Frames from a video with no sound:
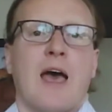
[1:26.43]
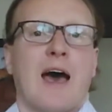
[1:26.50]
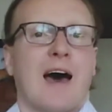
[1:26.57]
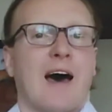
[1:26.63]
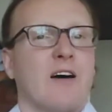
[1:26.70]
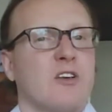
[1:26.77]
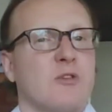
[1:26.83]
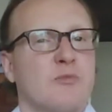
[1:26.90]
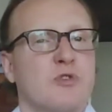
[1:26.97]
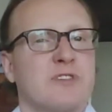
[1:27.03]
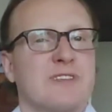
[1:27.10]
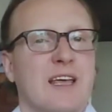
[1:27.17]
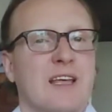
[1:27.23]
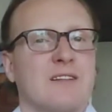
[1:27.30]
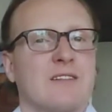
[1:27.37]
How you
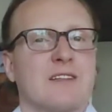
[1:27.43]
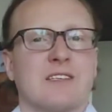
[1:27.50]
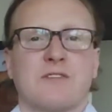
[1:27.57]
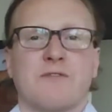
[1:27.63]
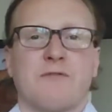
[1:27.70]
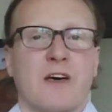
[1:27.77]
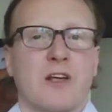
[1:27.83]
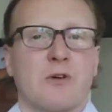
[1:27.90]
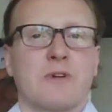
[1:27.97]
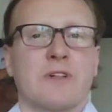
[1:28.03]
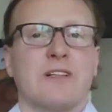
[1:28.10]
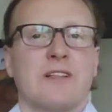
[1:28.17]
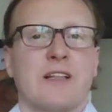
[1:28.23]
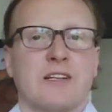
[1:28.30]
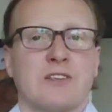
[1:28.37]
present these
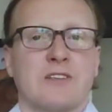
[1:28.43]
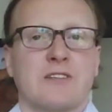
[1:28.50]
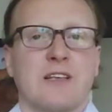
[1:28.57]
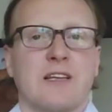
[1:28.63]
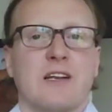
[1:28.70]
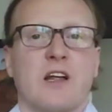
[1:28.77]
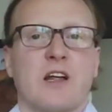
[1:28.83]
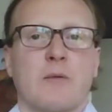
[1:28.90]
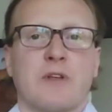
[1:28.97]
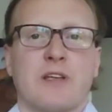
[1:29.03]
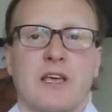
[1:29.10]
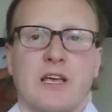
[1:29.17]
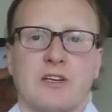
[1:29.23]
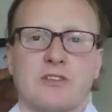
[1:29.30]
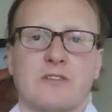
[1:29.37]
federally legislated
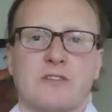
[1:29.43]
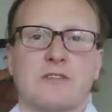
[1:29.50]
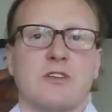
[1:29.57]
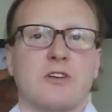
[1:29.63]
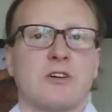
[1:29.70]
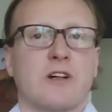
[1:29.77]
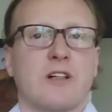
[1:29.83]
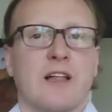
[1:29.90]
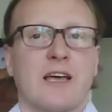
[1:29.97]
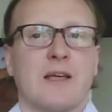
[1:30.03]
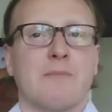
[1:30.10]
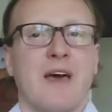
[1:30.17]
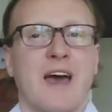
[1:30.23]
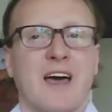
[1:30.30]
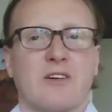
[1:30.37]
obligations to your
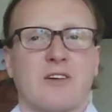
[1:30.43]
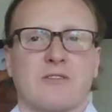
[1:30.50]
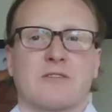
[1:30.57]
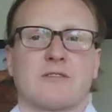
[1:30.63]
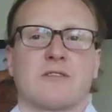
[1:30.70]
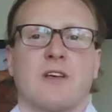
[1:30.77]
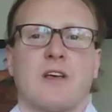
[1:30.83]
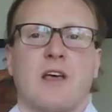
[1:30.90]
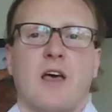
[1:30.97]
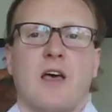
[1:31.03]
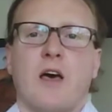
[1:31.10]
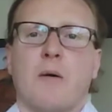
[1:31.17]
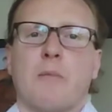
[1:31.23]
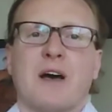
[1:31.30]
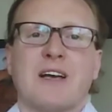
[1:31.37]
client matters.
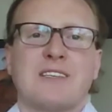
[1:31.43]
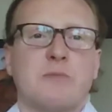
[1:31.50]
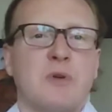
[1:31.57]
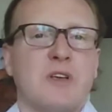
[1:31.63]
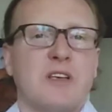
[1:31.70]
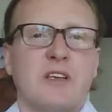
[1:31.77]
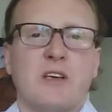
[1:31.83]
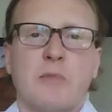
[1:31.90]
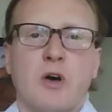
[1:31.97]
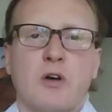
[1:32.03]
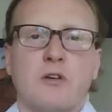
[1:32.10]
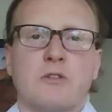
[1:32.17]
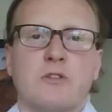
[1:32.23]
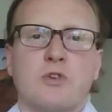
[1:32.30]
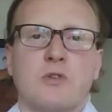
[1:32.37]
By speaking about
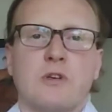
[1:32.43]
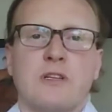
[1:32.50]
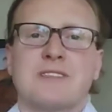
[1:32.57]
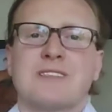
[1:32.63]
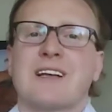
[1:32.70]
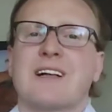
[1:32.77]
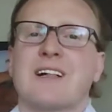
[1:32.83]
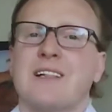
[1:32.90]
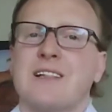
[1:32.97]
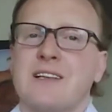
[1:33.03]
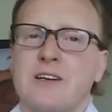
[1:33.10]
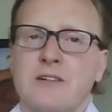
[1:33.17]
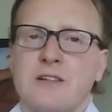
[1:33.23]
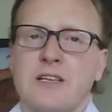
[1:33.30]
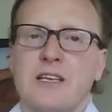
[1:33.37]
your duties
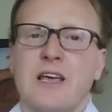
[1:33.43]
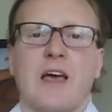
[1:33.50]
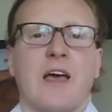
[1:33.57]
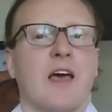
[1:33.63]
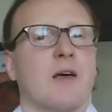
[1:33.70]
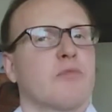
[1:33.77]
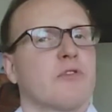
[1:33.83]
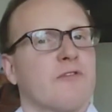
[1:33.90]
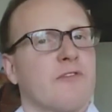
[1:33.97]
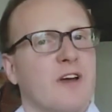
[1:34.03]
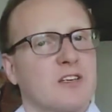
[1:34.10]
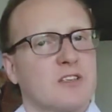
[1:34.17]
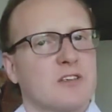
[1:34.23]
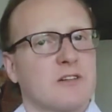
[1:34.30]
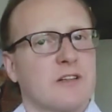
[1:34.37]
clearly and
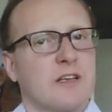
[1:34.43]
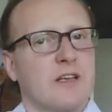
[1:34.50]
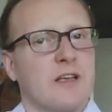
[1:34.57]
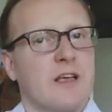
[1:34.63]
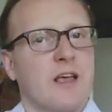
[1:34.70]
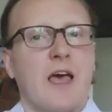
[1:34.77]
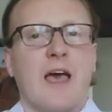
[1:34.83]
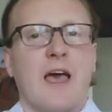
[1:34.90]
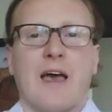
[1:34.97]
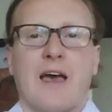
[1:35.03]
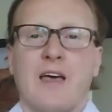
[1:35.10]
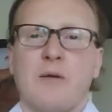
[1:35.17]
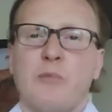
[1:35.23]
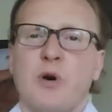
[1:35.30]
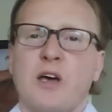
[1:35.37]
professionally,
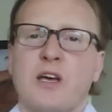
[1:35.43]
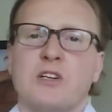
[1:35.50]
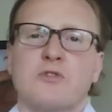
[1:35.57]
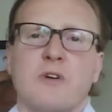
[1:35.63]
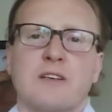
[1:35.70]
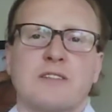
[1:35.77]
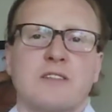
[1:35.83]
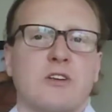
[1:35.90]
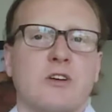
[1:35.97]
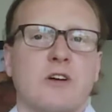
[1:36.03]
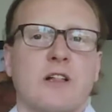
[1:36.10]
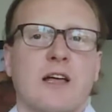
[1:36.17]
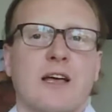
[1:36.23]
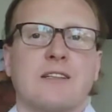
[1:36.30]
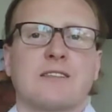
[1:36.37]
and by addressing your
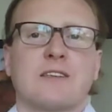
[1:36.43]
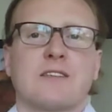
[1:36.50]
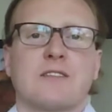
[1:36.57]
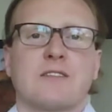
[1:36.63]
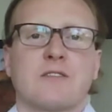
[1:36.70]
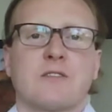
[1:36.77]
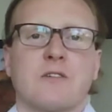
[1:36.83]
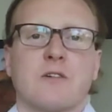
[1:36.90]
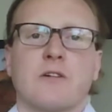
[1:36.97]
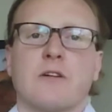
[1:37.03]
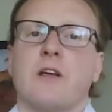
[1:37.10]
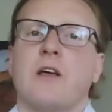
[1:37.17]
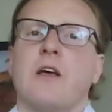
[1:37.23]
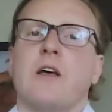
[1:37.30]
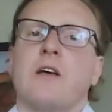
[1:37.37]
client's concern,
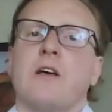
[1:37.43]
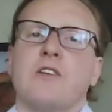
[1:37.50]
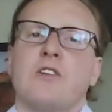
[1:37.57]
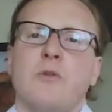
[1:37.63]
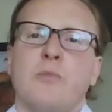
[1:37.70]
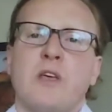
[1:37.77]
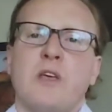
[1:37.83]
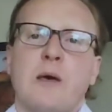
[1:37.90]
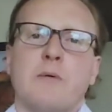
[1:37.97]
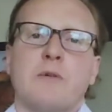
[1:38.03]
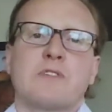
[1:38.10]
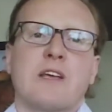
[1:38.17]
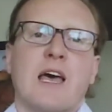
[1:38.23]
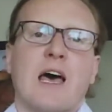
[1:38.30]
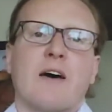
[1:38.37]
you'll be able
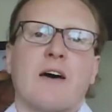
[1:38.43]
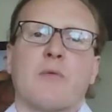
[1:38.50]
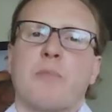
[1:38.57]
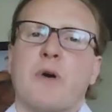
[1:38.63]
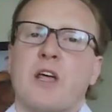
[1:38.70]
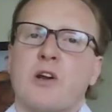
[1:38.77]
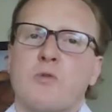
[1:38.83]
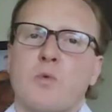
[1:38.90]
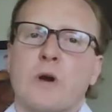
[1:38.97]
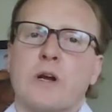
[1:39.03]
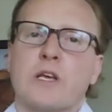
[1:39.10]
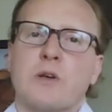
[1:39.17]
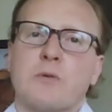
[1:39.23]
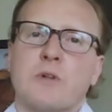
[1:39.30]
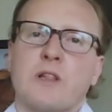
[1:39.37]
to have a better
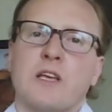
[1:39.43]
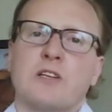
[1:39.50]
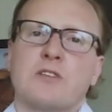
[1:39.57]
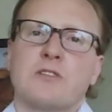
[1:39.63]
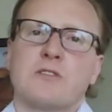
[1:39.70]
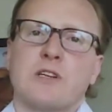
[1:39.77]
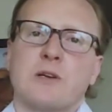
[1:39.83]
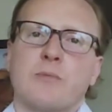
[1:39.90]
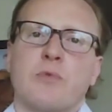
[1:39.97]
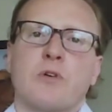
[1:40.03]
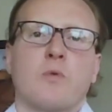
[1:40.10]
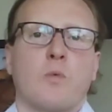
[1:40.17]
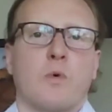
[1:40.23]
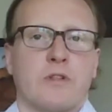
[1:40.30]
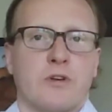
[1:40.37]
working relationship
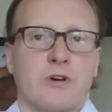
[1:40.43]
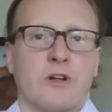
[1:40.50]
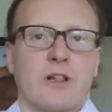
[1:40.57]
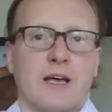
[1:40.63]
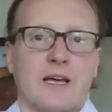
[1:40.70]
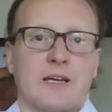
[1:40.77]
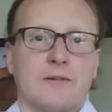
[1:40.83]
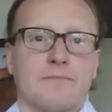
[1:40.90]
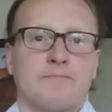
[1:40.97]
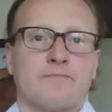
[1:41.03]
with your client.